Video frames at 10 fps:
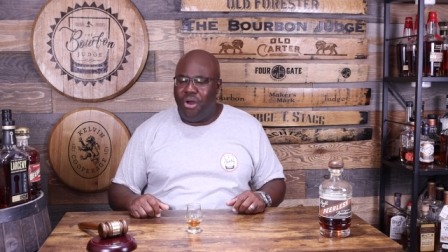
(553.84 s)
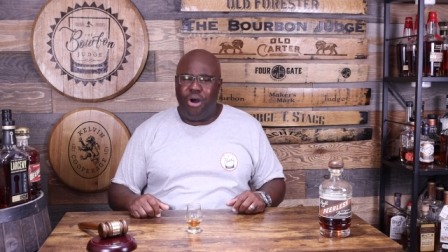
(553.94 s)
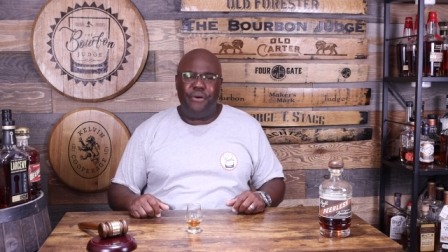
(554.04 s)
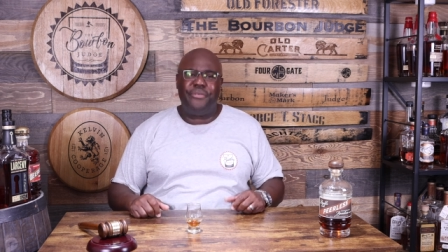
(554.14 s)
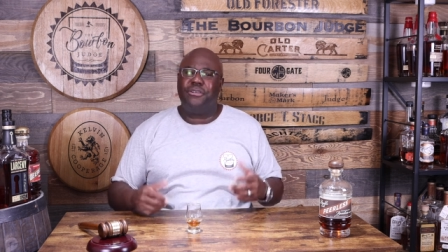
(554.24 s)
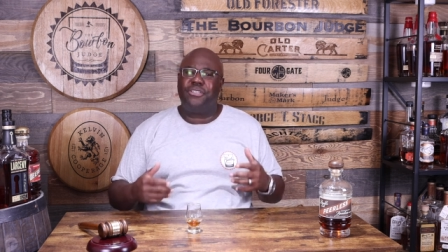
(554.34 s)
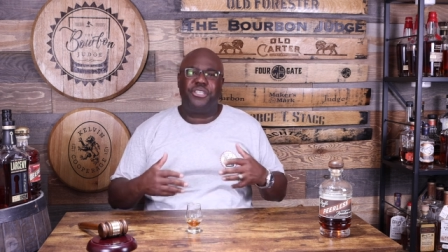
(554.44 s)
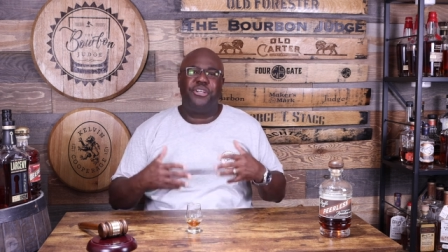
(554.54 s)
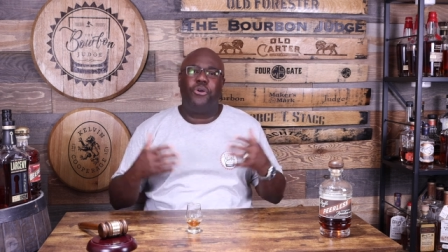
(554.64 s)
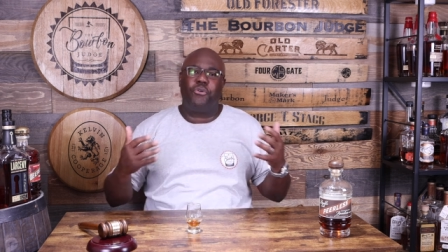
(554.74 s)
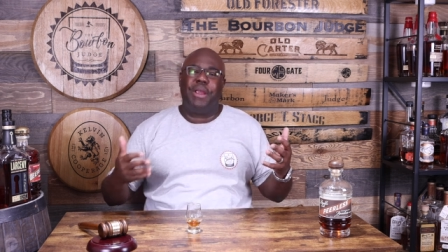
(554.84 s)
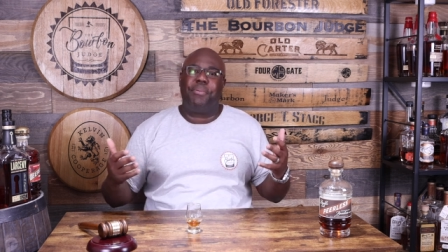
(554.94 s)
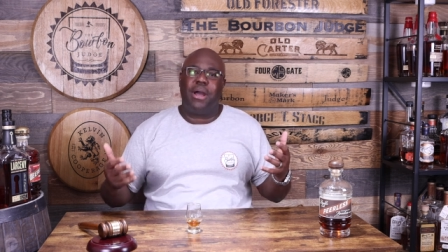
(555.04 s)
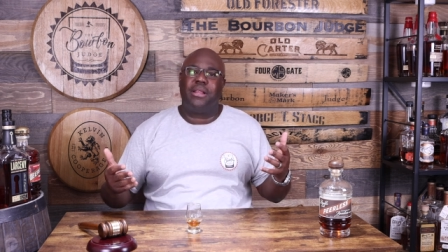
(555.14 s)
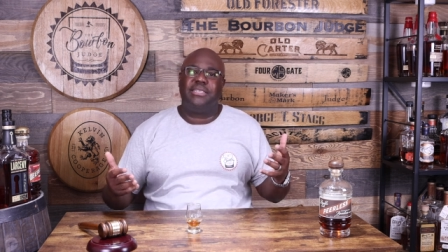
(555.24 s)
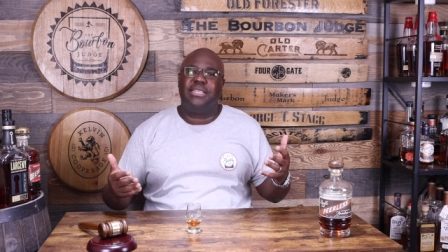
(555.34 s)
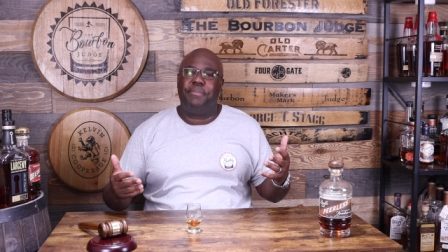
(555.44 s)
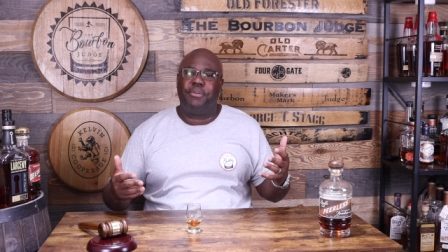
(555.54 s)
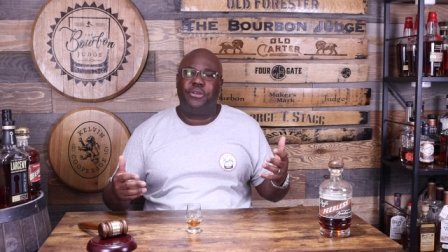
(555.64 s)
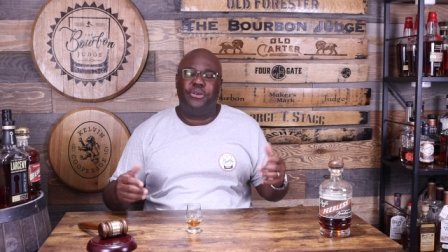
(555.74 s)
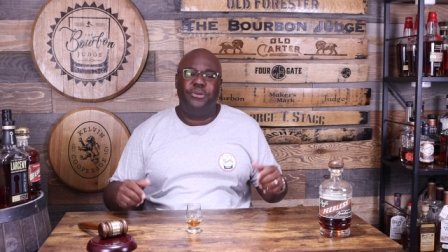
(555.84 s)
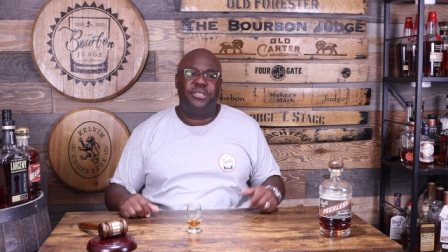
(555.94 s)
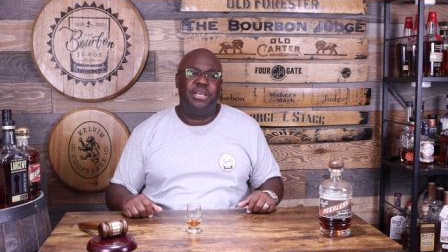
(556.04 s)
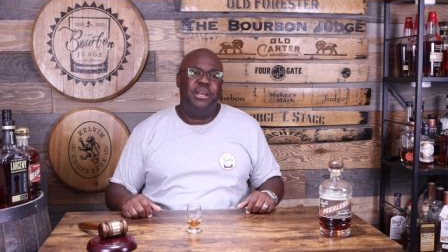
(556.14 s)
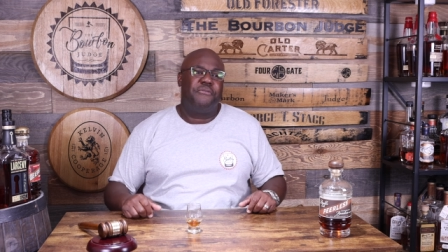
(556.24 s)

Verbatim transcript: All their just, you know, great products that they produce